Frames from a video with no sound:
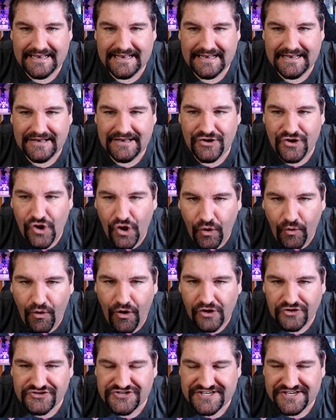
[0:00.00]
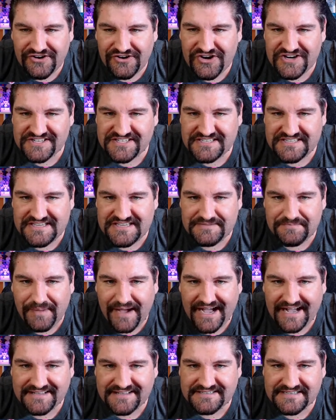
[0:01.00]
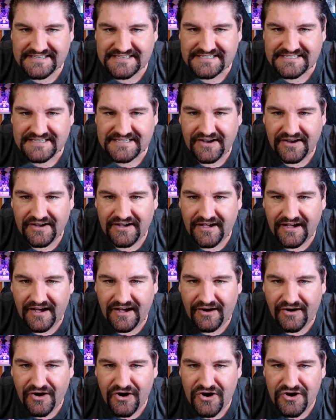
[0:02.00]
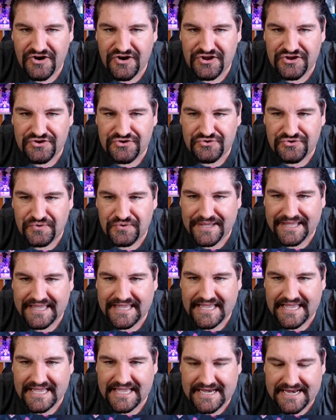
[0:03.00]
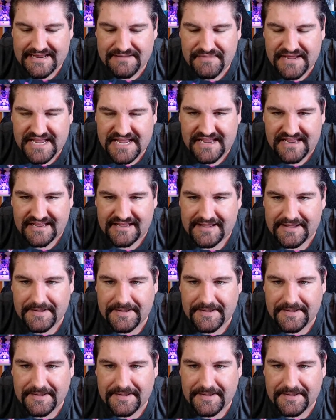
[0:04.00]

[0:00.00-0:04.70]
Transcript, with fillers: No alternate arts in these boxes. Are you kidding me?